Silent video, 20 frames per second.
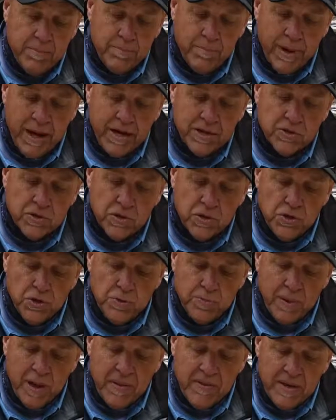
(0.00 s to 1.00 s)
micro
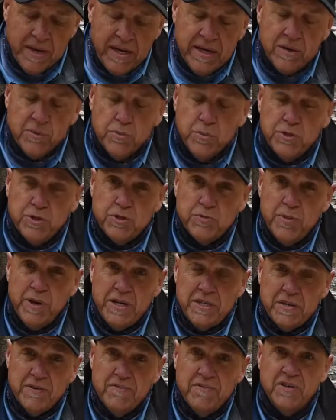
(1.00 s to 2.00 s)
loop on the end, which
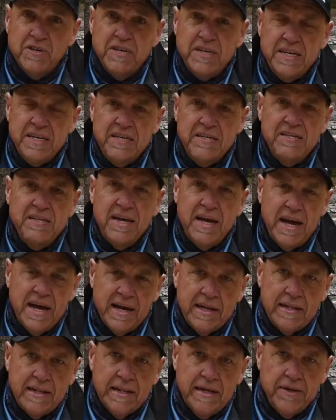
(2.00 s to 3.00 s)
makes it very easy to
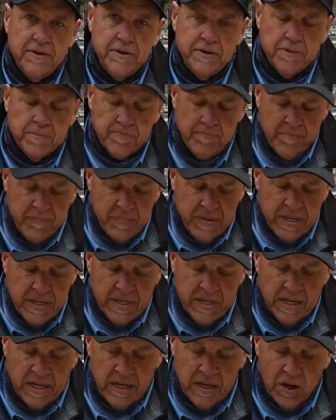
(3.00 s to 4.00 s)
add leader.
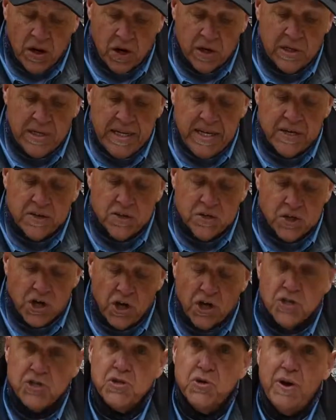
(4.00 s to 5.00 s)
Our leaders
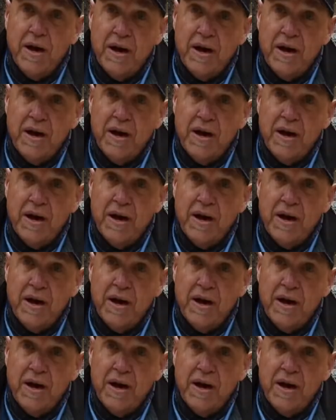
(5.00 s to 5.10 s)
also